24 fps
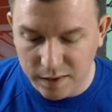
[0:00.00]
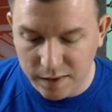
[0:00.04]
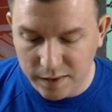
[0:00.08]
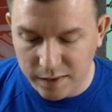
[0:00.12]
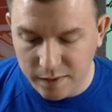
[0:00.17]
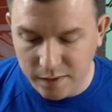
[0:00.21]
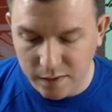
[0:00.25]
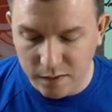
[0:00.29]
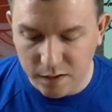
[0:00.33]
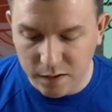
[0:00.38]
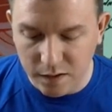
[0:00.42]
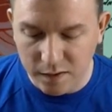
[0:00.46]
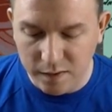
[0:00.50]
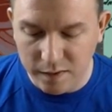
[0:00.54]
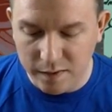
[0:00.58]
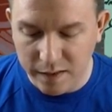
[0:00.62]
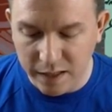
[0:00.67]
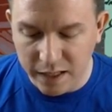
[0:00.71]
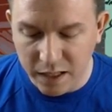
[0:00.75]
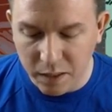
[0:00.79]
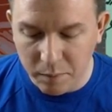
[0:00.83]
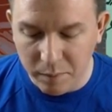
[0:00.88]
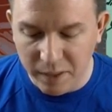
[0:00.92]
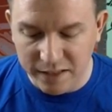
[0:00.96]
the
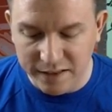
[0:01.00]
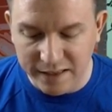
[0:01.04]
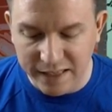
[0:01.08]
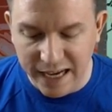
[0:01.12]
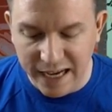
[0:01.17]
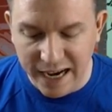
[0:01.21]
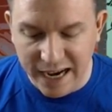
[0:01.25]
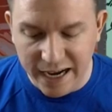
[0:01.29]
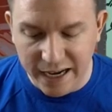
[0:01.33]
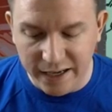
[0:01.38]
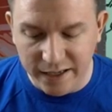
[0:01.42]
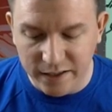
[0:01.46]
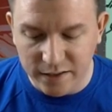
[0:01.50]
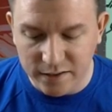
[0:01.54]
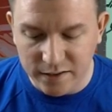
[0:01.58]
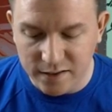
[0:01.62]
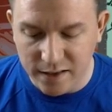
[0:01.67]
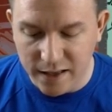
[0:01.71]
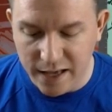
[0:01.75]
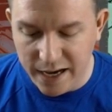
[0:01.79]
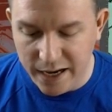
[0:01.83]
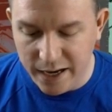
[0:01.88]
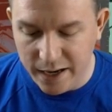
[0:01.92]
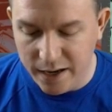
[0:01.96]
thing about that is
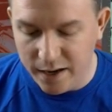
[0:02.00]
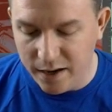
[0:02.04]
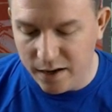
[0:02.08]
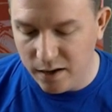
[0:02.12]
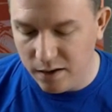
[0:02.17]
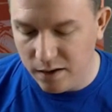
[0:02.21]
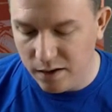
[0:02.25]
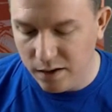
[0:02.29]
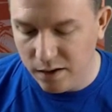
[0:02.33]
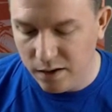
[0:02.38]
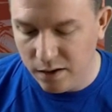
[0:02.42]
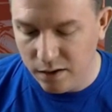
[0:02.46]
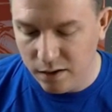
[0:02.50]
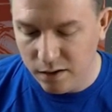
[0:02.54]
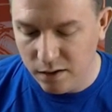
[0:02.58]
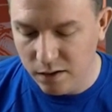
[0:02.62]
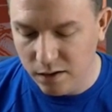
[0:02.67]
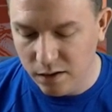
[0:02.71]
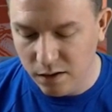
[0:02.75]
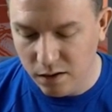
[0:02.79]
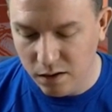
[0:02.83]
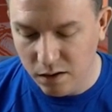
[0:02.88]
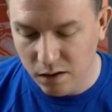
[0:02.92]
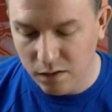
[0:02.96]
that
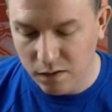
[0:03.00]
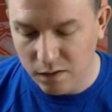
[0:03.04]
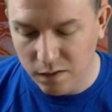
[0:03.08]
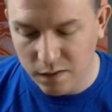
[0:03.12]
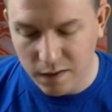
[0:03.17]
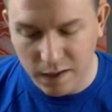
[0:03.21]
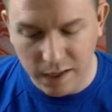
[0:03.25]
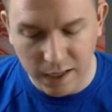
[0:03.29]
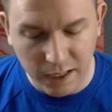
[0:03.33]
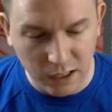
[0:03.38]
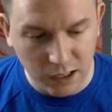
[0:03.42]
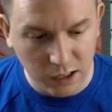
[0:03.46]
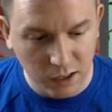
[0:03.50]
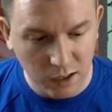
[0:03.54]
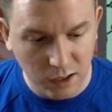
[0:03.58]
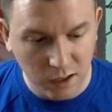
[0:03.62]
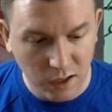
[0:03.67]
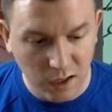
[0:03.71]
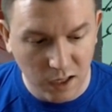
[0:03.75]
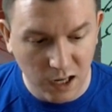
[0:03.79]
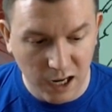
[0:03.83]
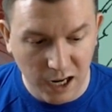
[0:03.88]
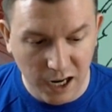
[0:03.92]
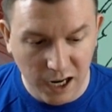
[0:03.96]
like
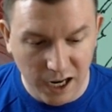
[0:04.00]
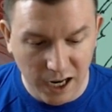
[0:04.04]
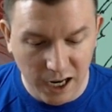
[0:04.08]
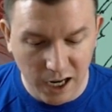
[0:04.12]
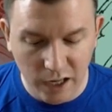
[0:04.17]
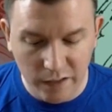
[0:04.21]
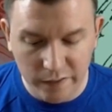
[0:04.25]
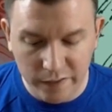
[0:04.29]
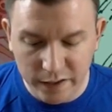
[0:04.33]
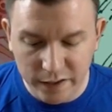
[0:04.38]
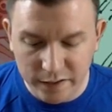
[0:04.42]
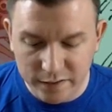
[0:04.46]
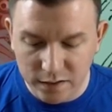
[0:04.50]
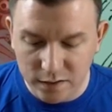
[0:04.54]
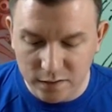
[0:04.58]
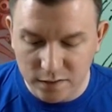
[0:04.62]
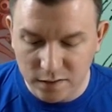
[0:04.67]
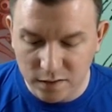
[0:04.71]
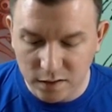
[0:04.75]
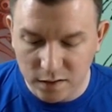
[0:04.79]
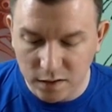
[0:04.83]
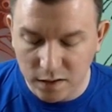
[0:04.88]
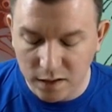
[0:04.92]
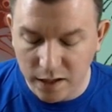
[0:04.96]
and this
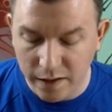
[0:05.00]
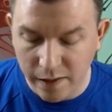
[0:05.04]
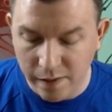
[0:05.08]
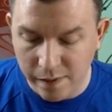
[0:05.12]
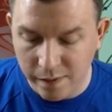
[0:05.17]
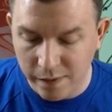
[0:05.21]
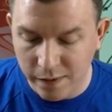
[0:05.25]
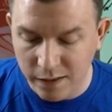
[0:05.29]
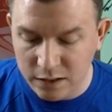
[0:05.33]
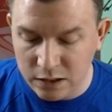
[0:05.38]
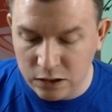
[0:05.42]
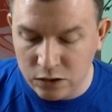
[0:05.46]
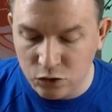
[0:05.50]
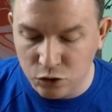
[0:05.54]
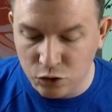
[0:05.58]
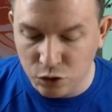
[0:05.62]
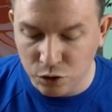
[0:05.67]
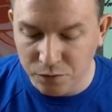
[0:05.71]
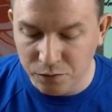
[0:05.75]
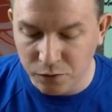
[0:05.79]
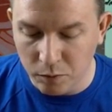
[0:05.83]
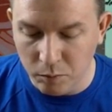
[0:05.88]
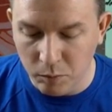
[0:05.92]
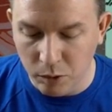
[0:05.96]
is true
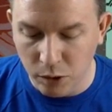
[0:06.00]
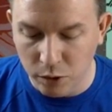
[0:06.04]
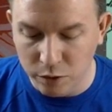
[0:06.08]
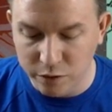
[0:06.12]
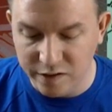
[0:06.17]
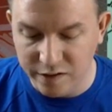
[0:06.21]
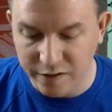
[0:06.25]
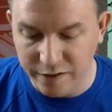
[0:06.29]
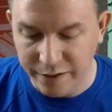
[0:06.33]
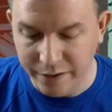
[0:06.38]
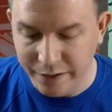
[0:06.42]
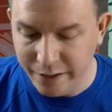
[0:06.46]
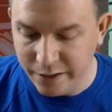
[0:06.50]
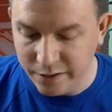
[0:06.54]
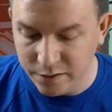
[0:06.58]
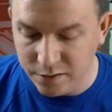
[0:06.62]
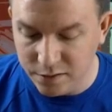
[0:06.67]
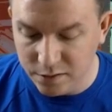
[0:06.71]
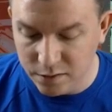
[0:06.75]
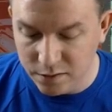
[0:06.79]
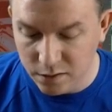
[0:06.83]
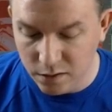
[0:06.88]
for most things.